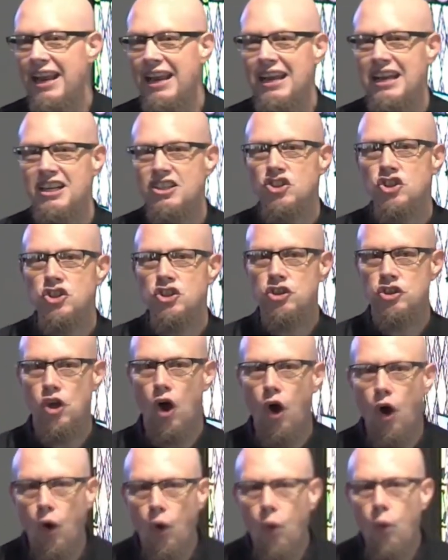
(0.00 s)
it is
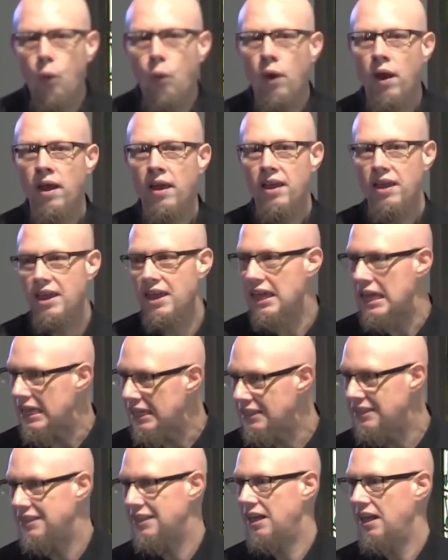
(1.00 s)
so
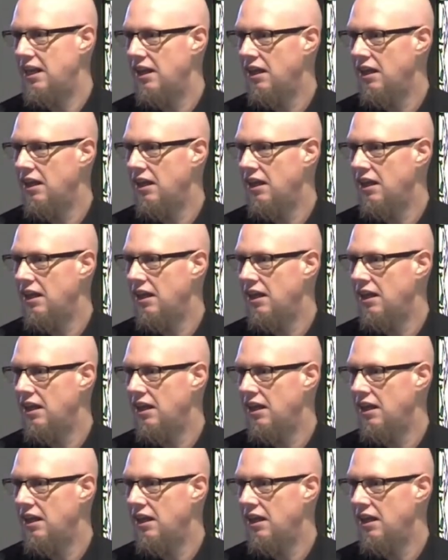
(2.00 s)
easy